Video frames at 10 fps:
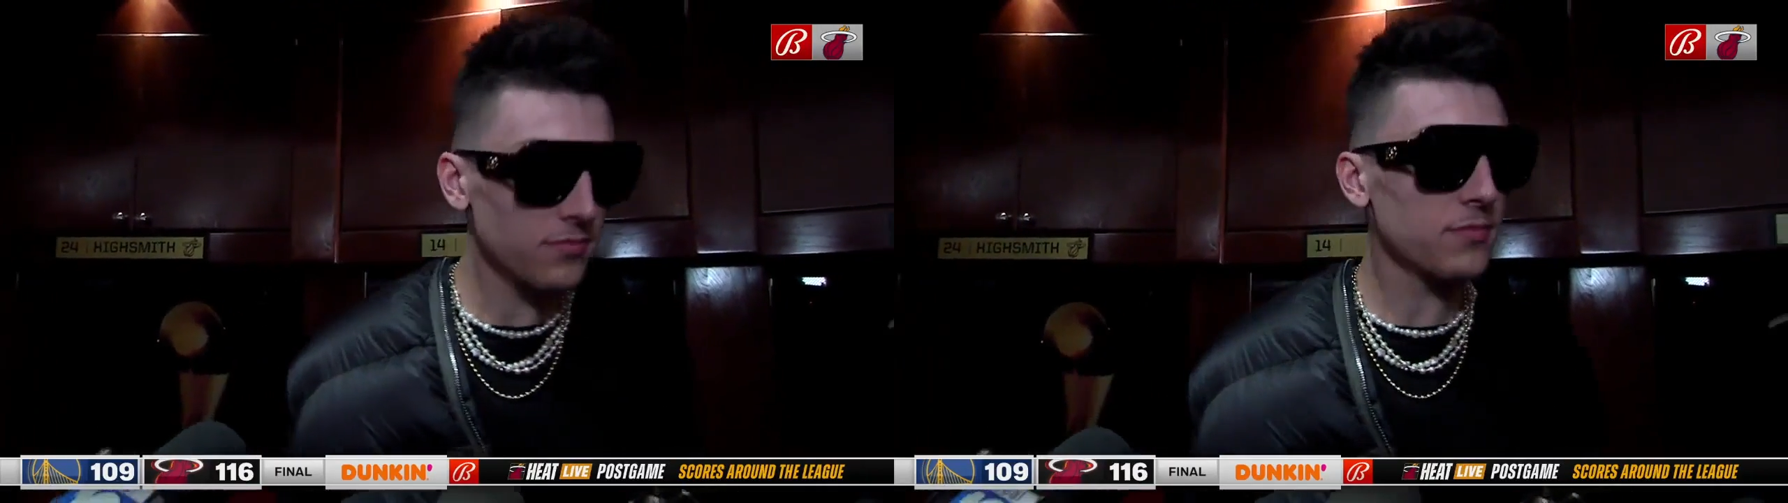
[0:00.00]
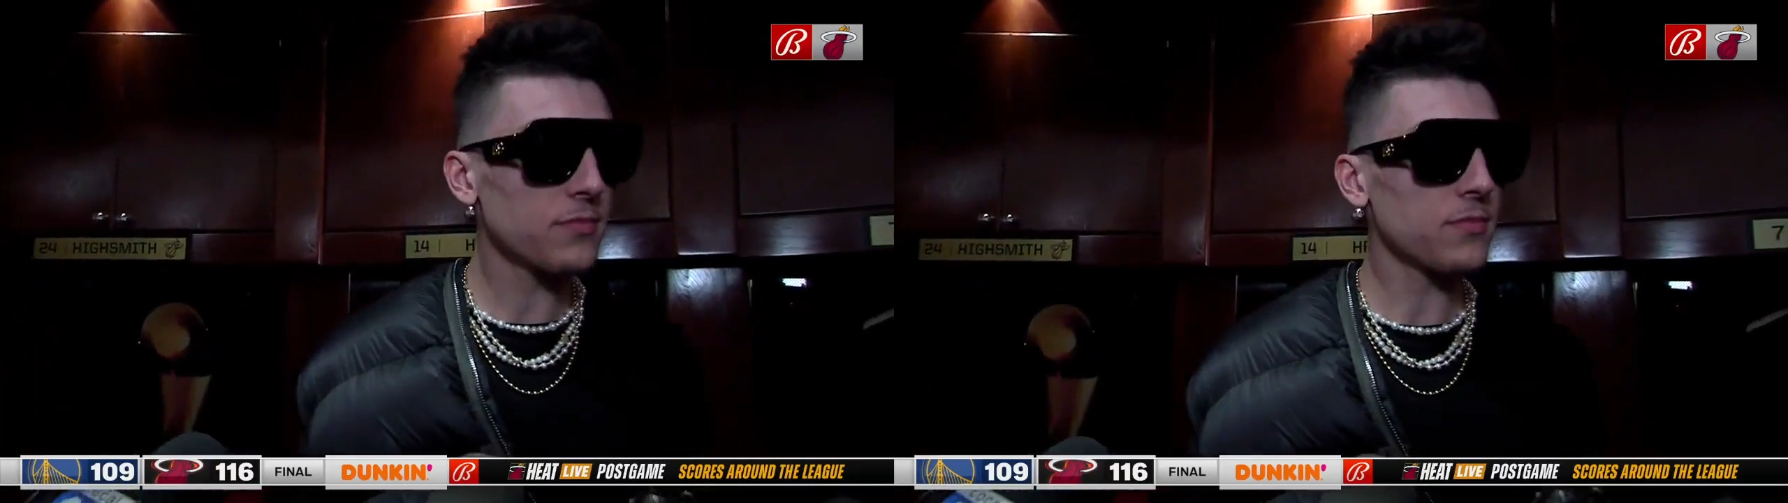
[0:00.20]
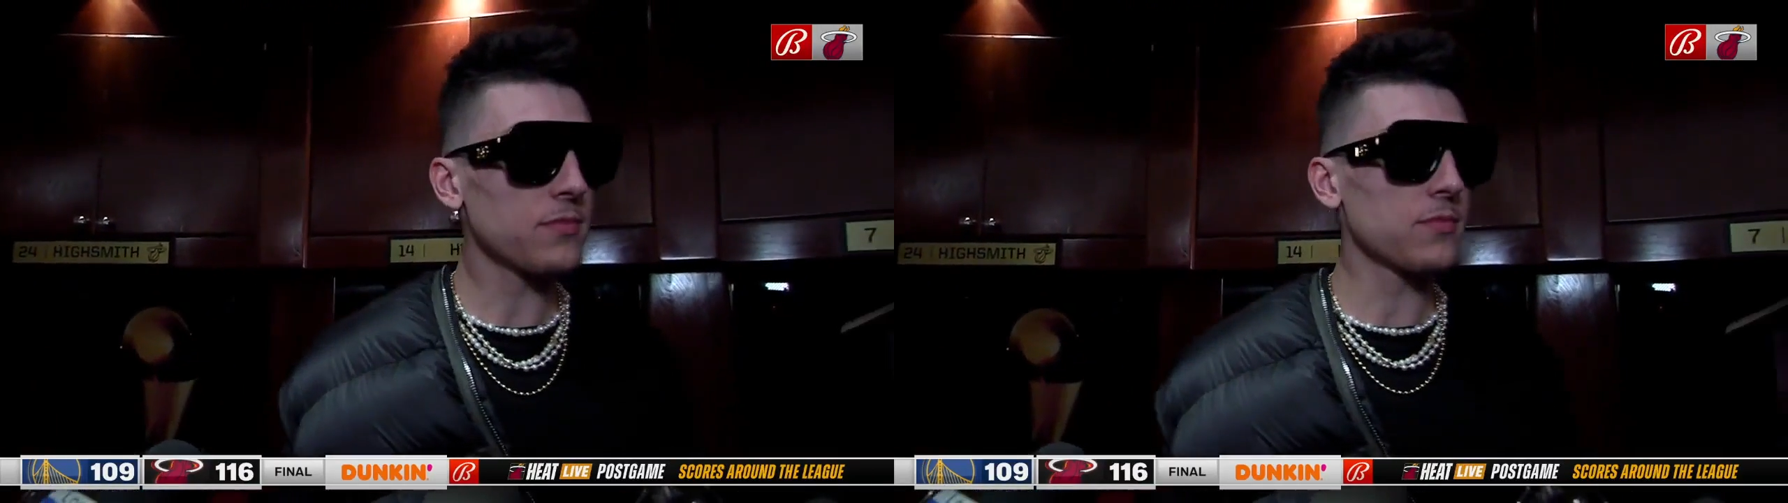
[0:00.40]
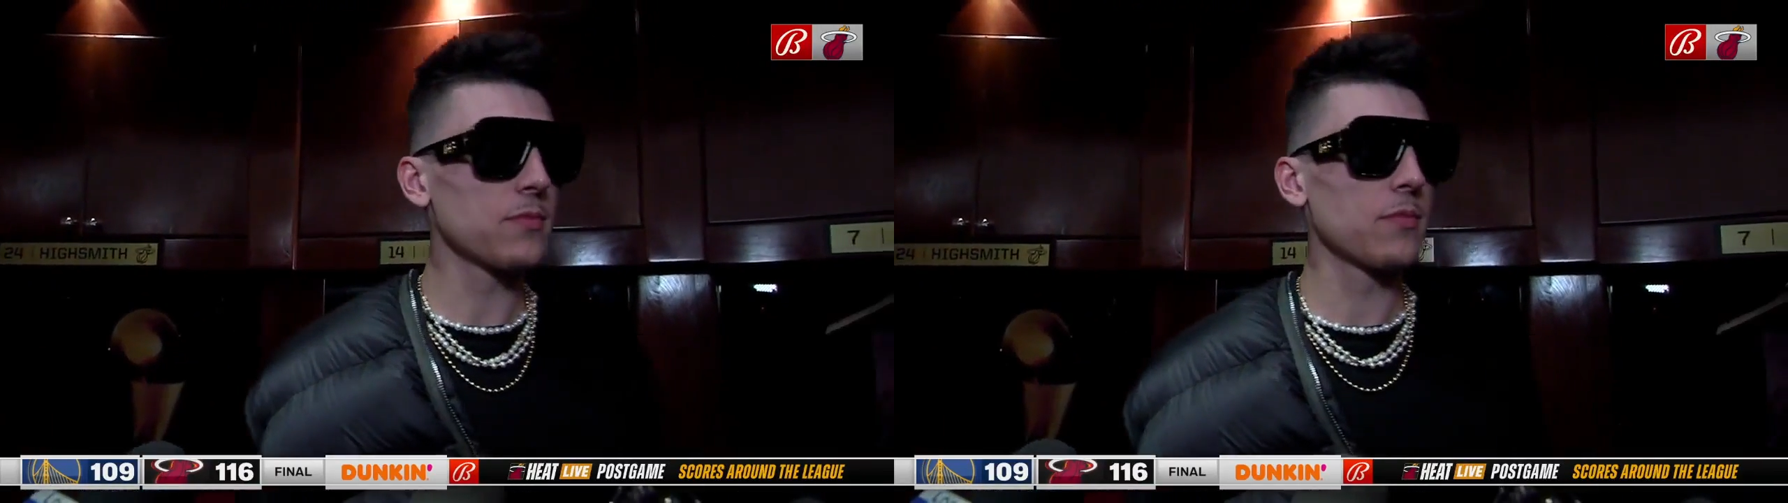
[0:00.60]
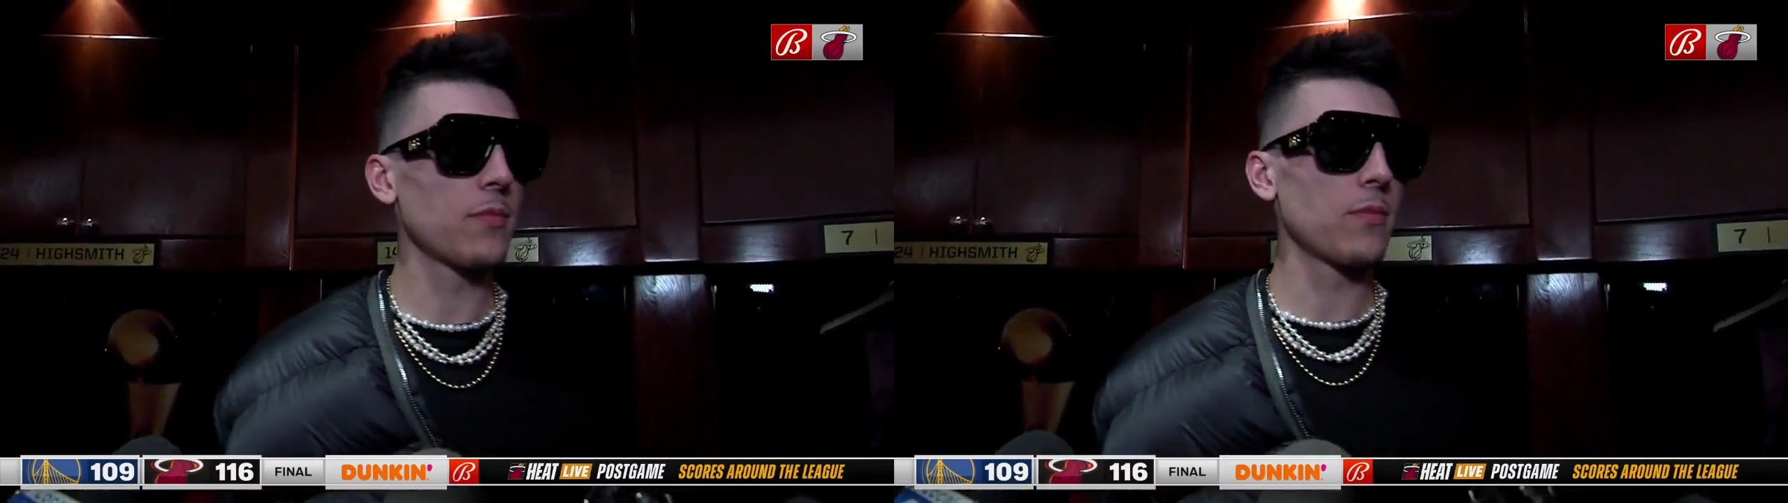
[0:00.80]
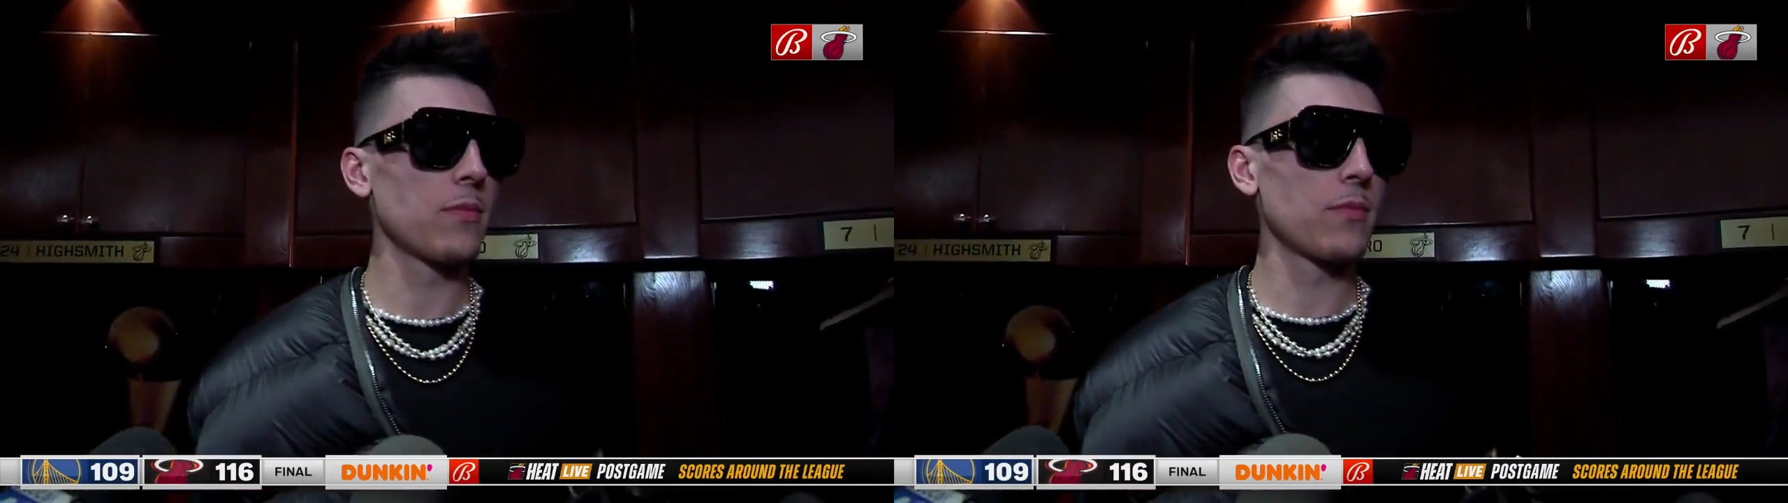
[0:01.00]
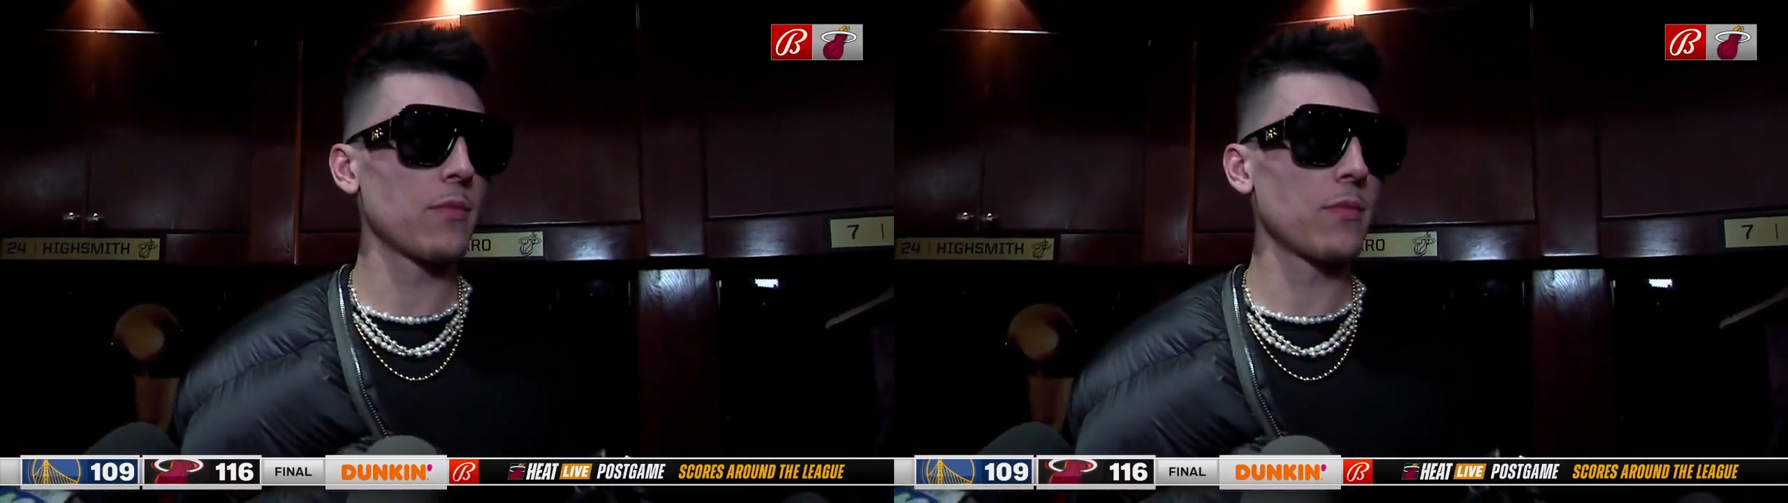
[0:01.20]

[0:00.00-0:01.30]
that you need for the eye,